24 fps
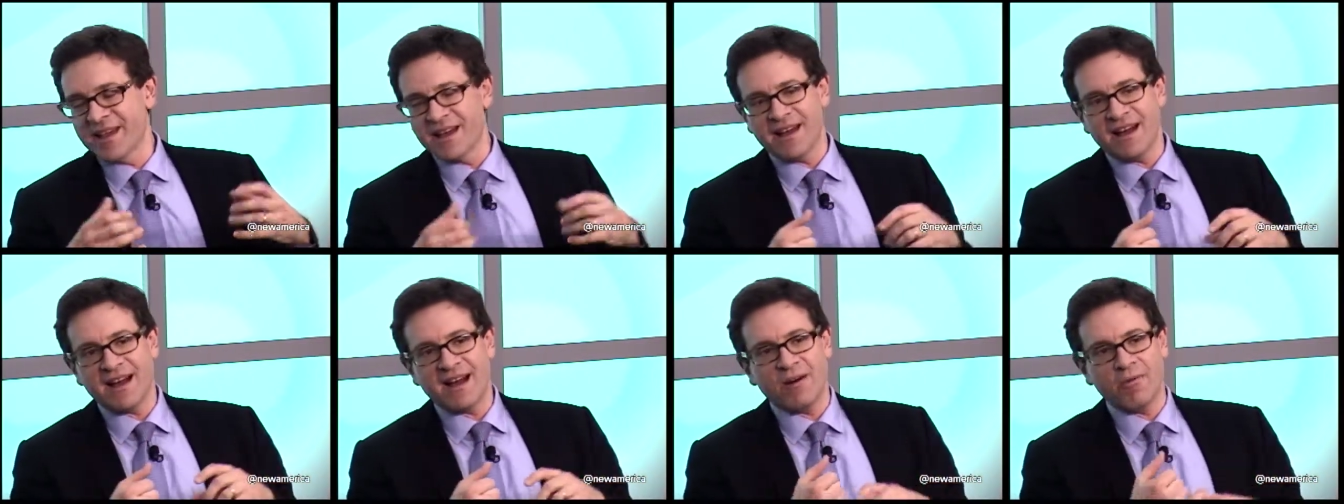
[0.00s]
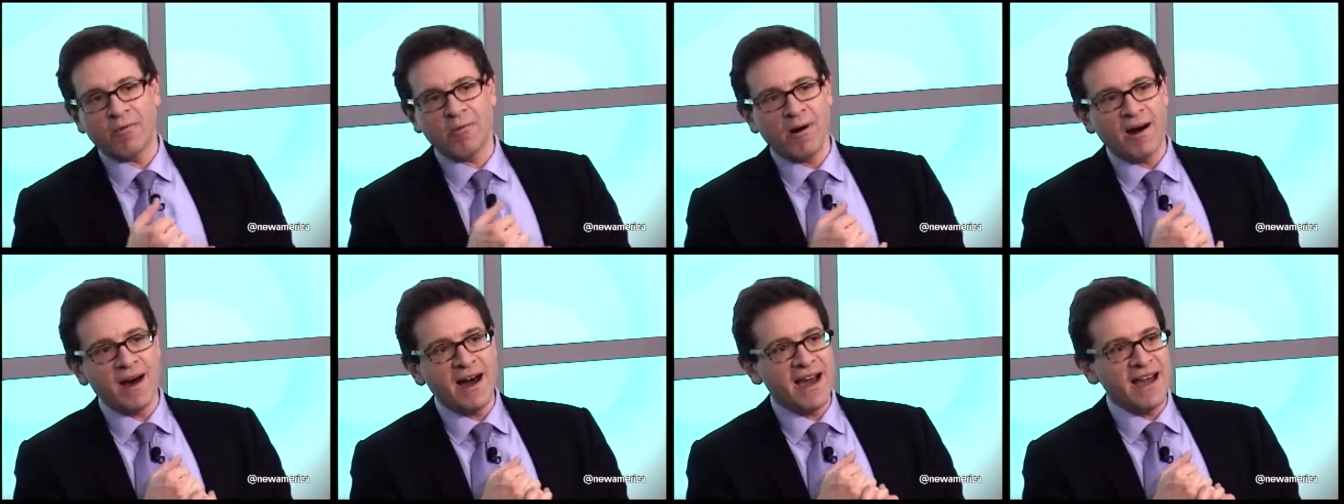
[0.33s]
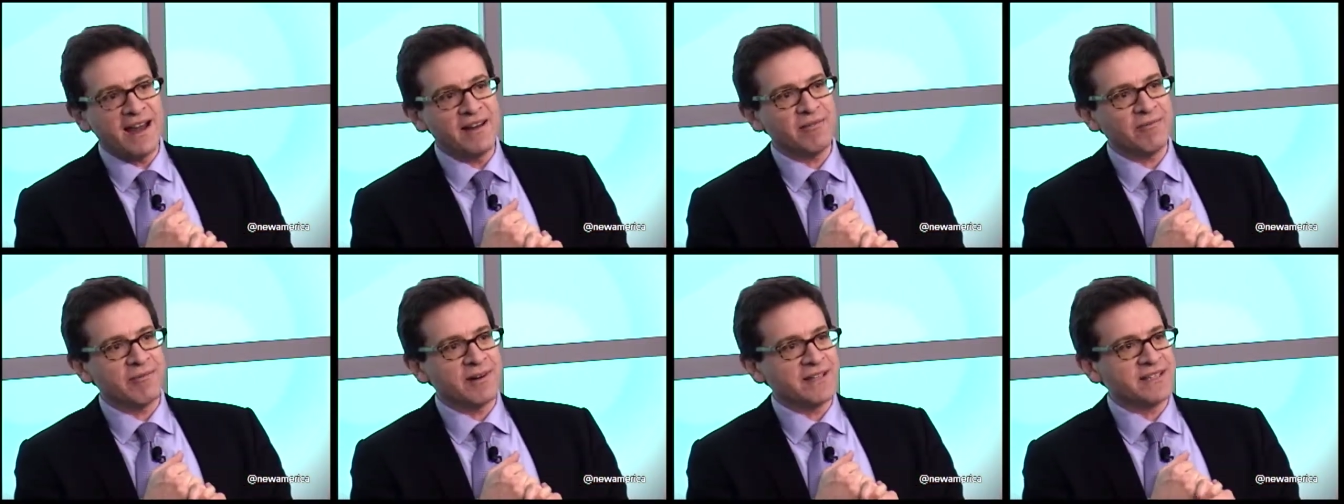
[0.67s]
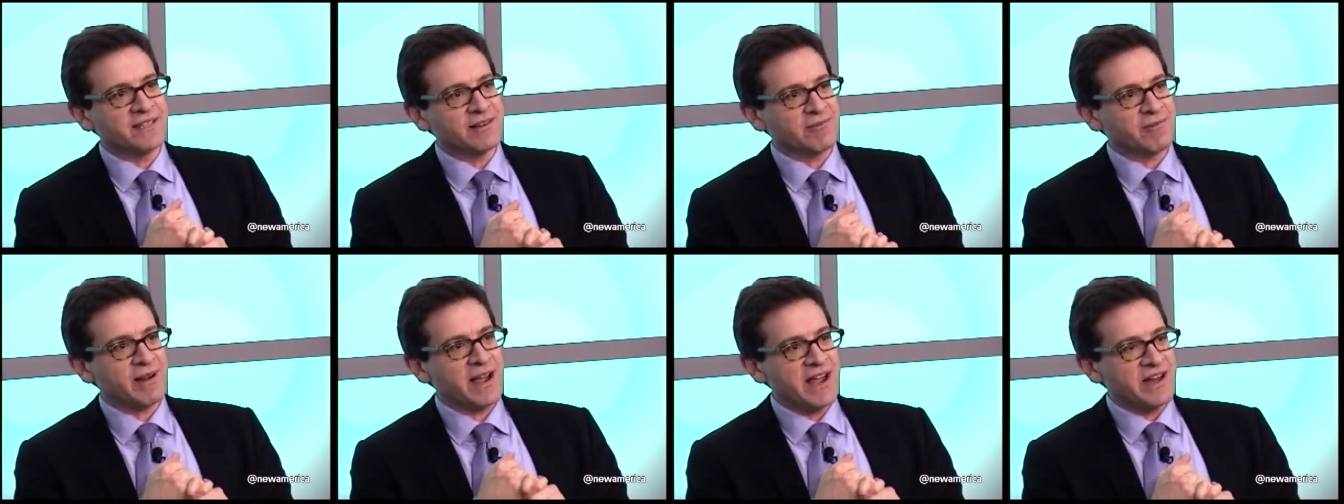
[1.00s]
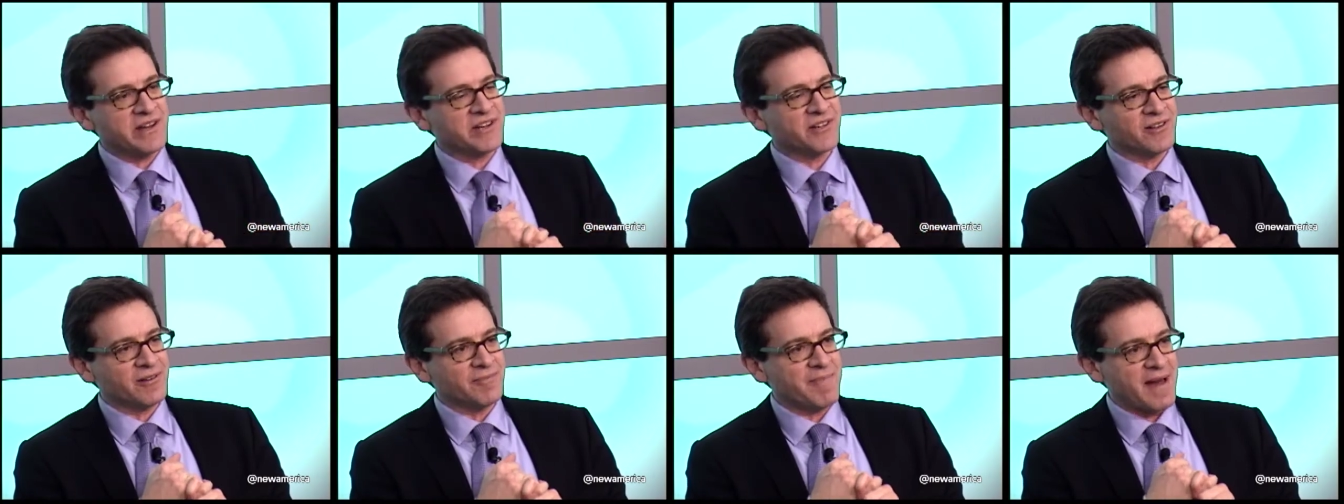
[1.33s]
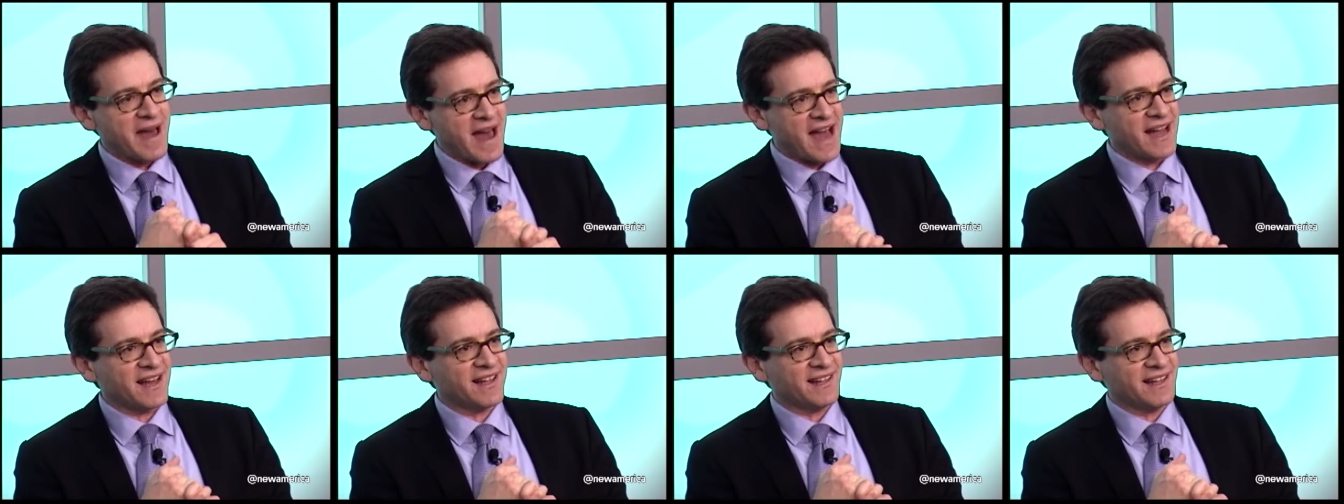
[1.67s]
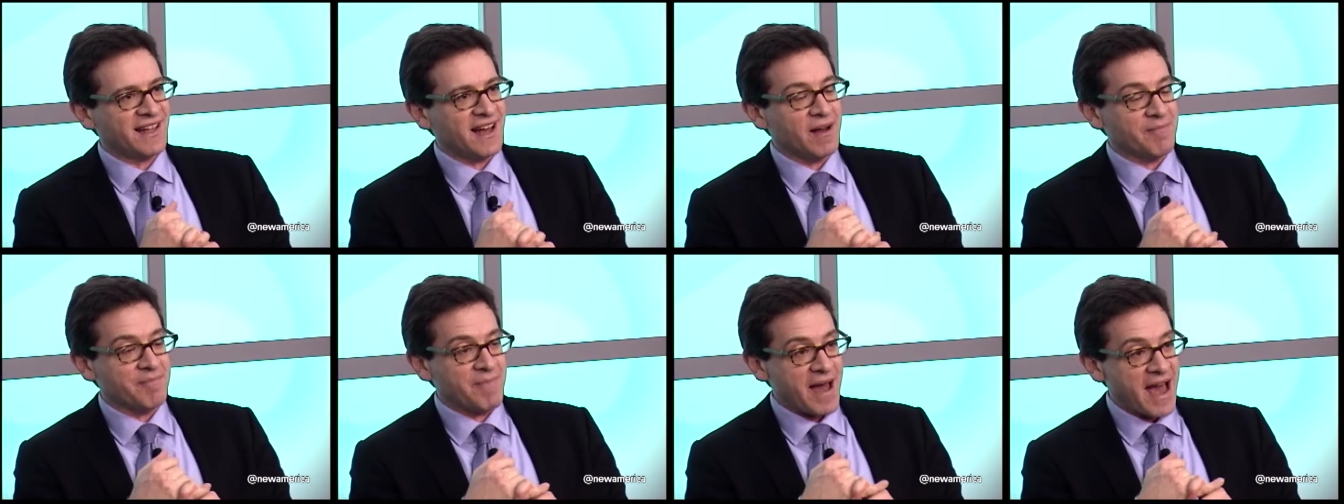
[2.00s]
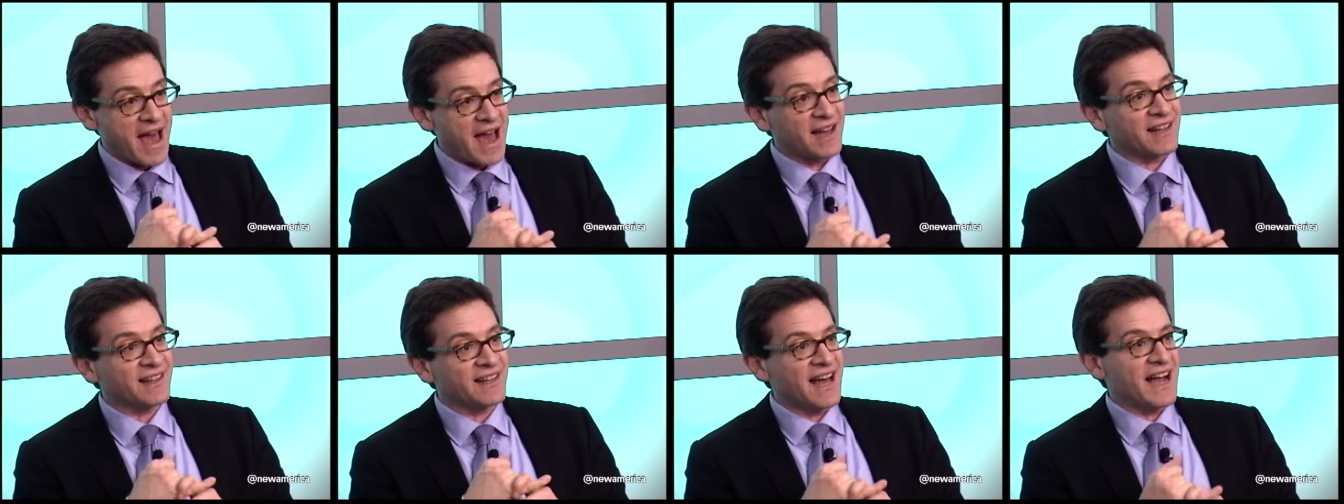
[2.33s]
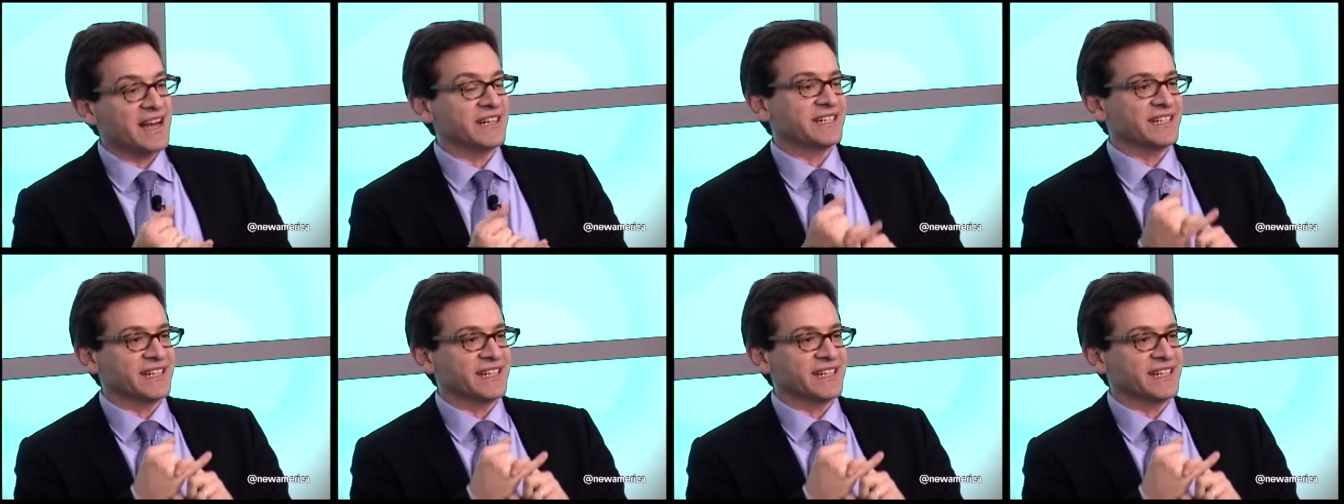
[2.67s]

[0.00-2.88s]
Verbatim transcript: One was a racial backlash